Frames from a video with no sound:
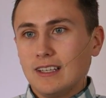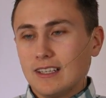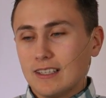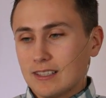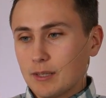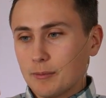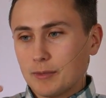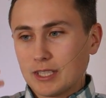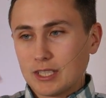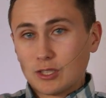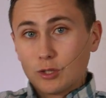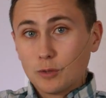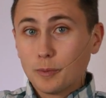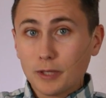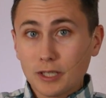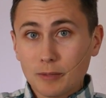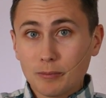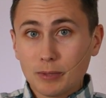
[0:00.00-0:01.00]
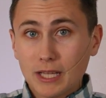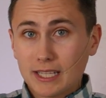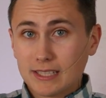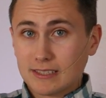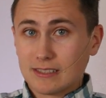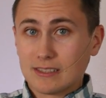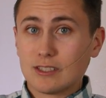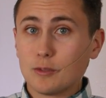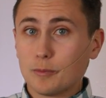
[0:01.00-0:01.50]
something super
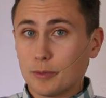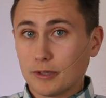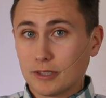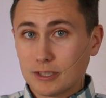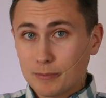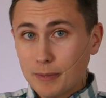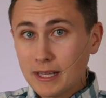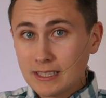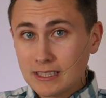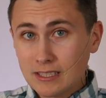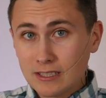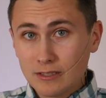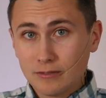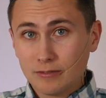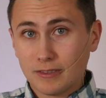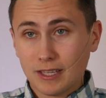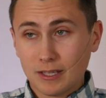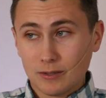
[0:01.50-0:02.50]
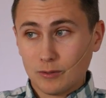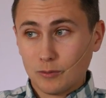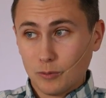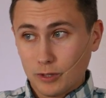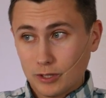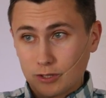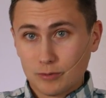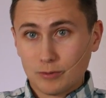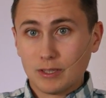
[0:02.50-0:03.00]
complex and super expensive that
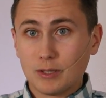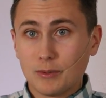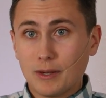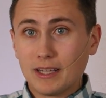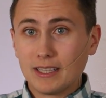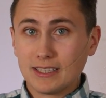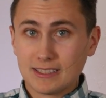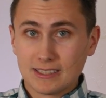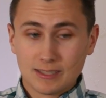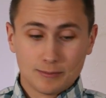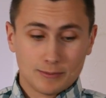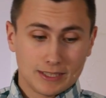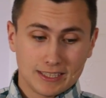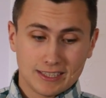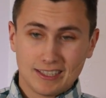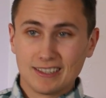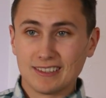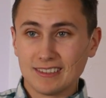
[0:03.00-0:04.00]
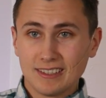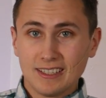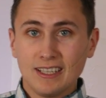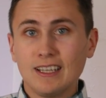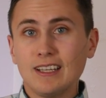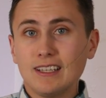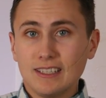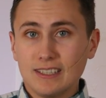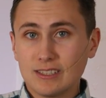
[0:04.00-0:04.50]
works really well and something that
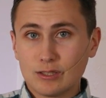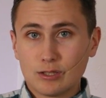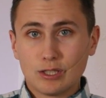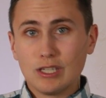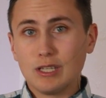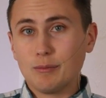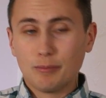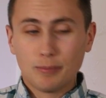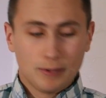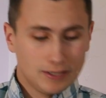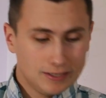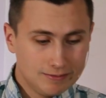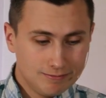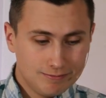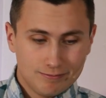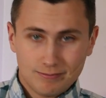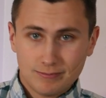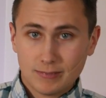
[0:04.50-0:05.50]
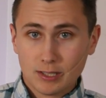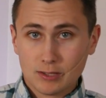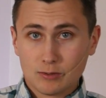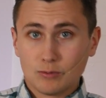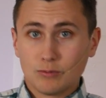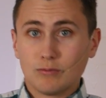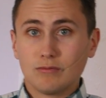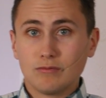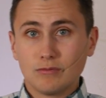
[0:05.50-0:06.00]
is cheap and doesn't
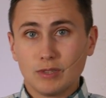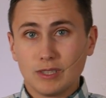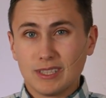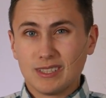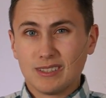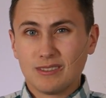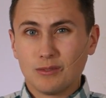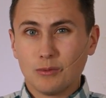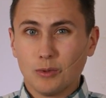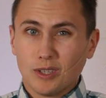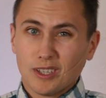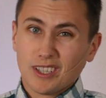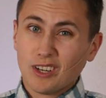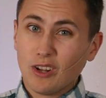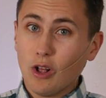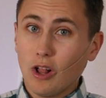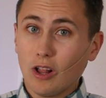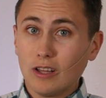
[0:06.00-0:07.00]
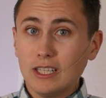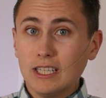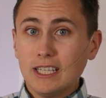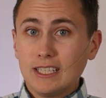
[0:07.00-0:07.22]
really work at all.